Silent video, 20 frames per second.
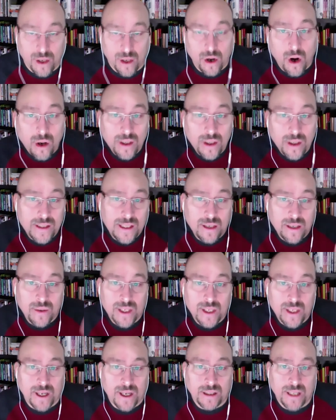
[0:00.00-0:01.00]

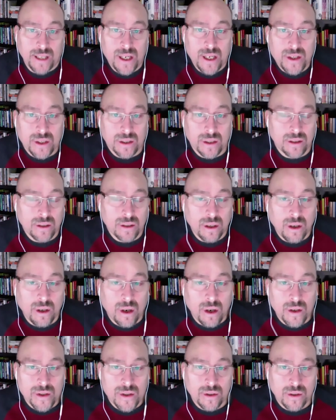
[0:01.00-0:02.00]
TOS violation
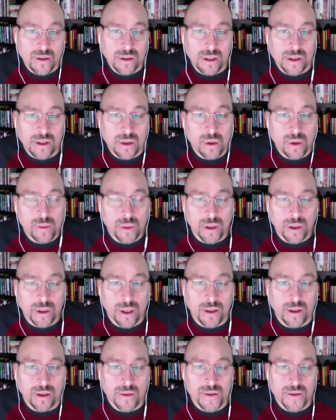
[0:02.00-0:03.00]
are certainly doable on
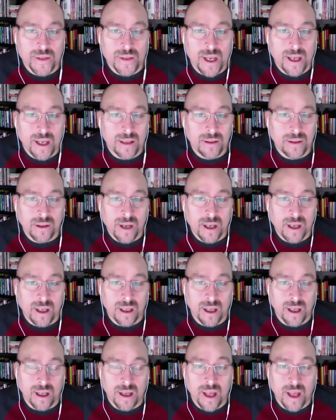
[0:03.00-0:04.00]
your own site, and they're not
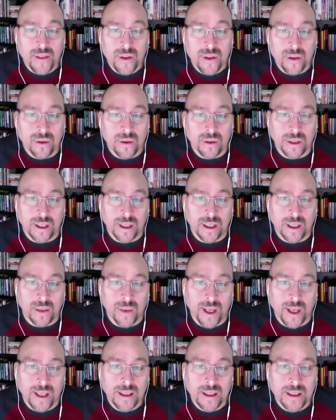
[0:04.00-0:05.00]
unethical in any
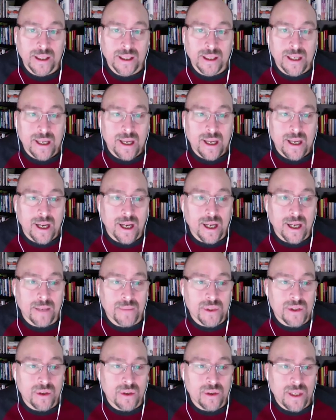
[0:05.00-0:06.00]
way.
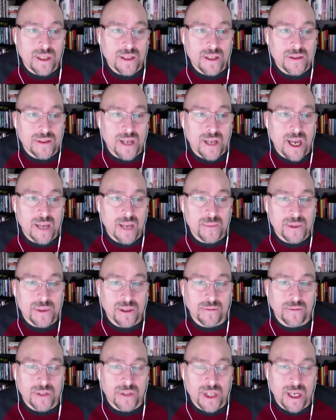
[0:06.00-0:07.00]
So these types
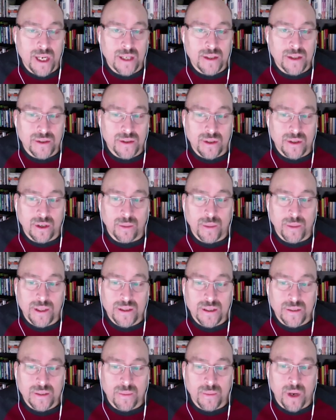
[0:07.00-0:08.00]
of changes to your
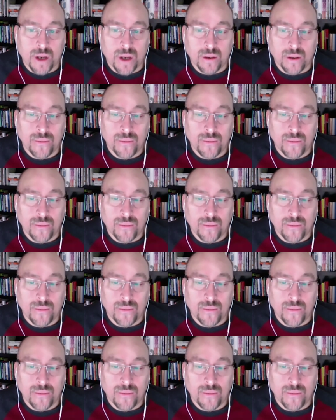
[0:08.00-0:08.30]
business model